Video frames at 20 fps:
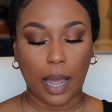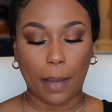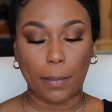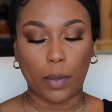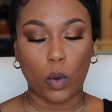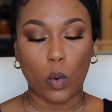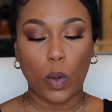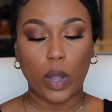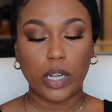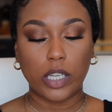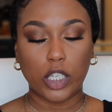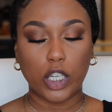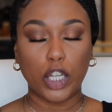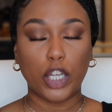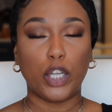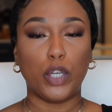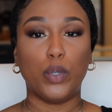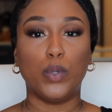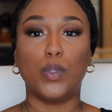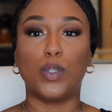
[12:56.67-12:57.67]
I'm going to
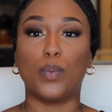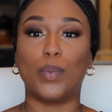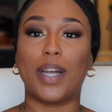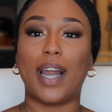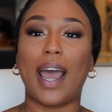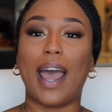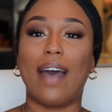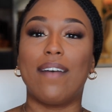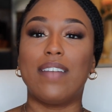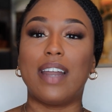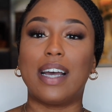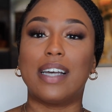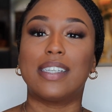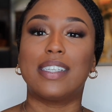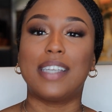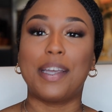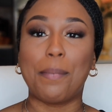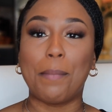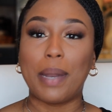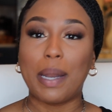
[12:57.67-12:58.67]
use what I have not
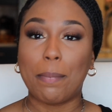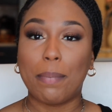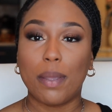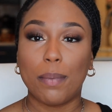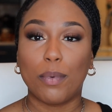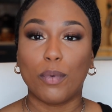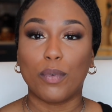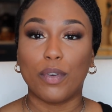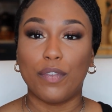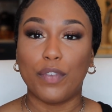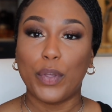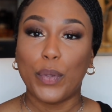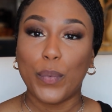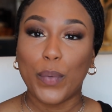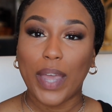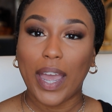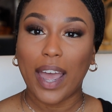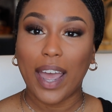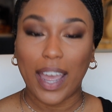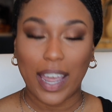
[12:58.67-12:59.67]
seen many people review
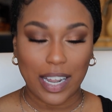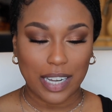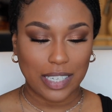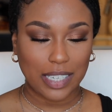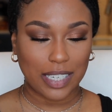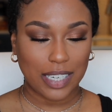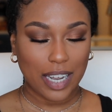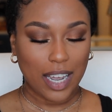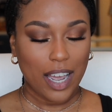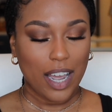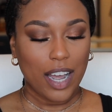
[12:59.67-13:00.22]
yet.